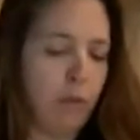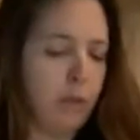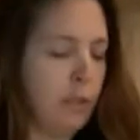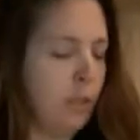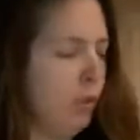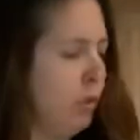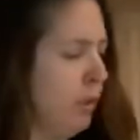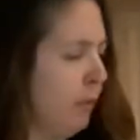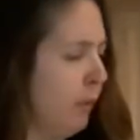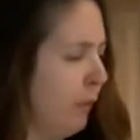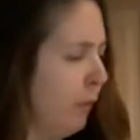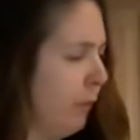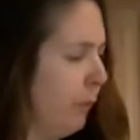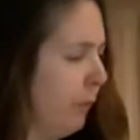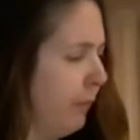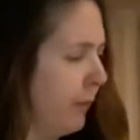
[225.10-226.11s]
Did you ever
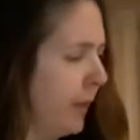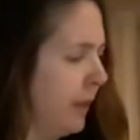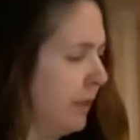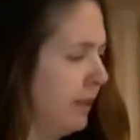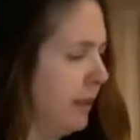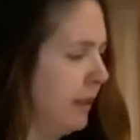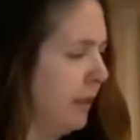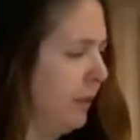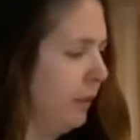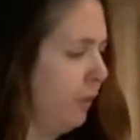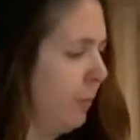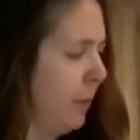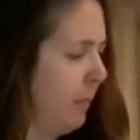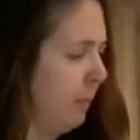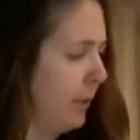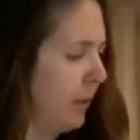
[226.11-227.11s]
see if a
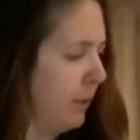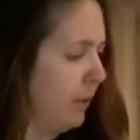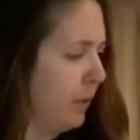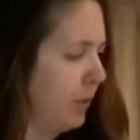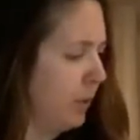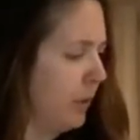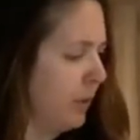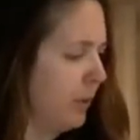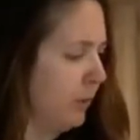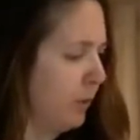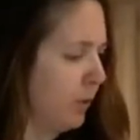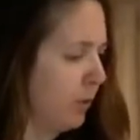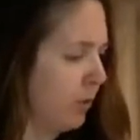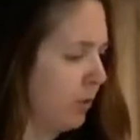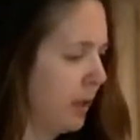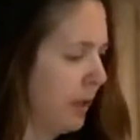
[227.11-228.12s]
pumpkin floated in
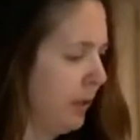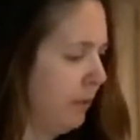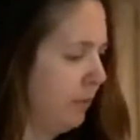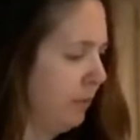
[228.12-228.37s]
first grade?